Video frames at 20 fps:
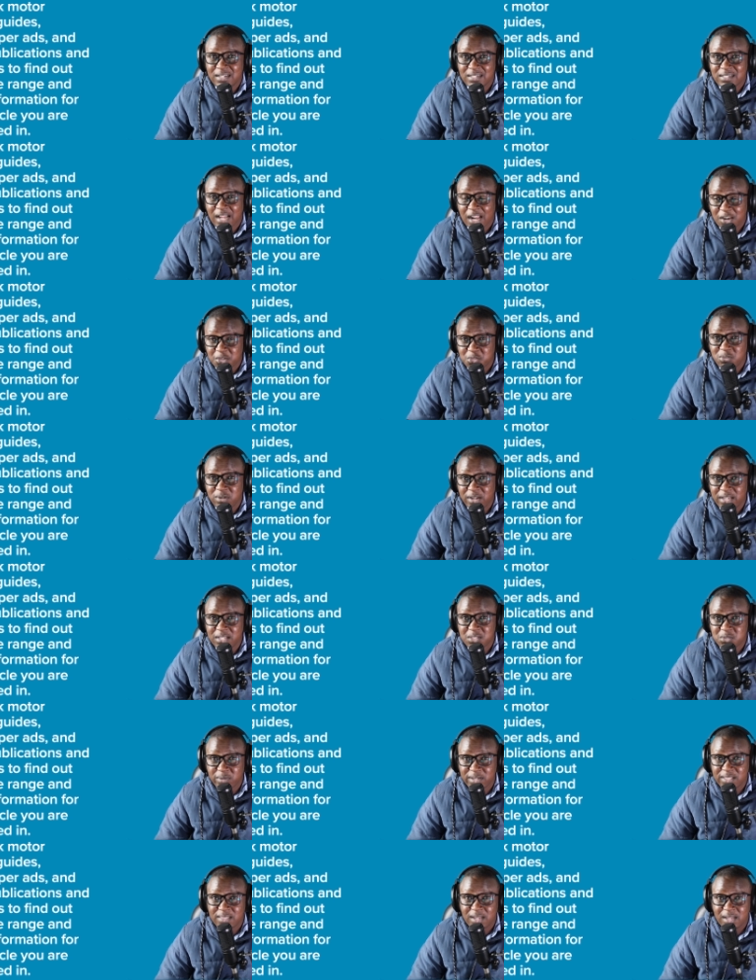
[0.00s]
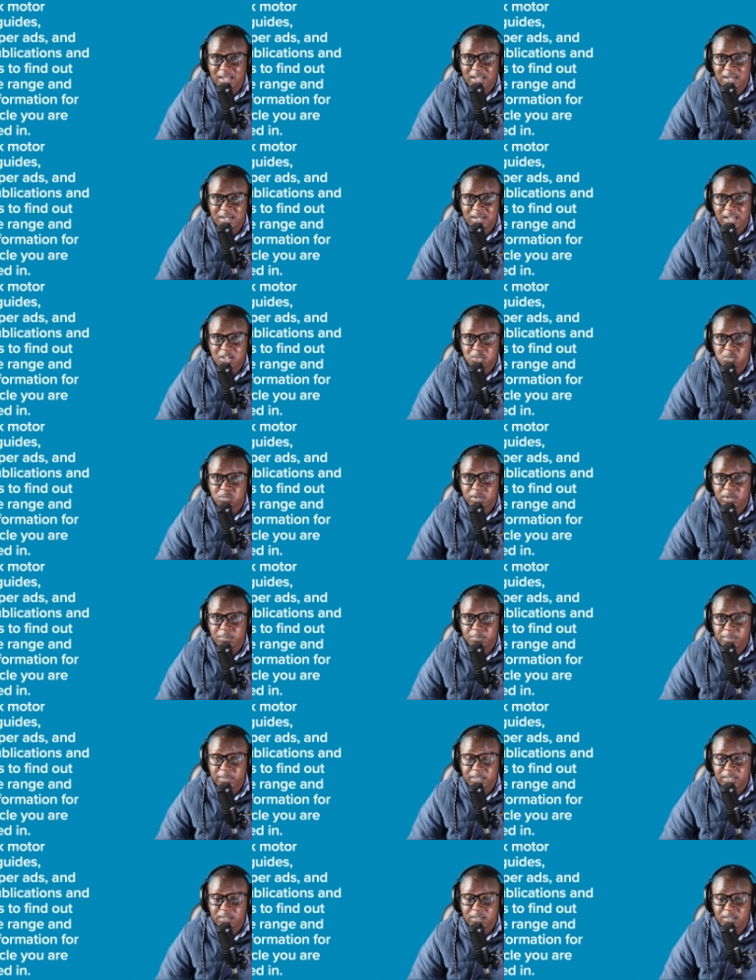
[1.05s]
calculate whether that will
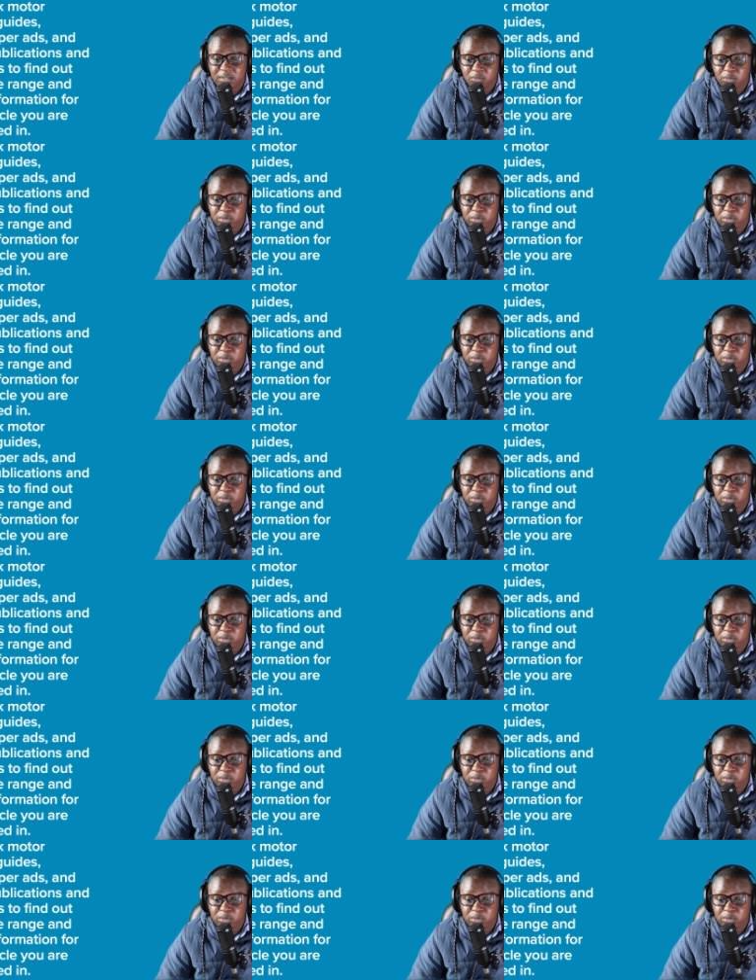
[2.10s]
be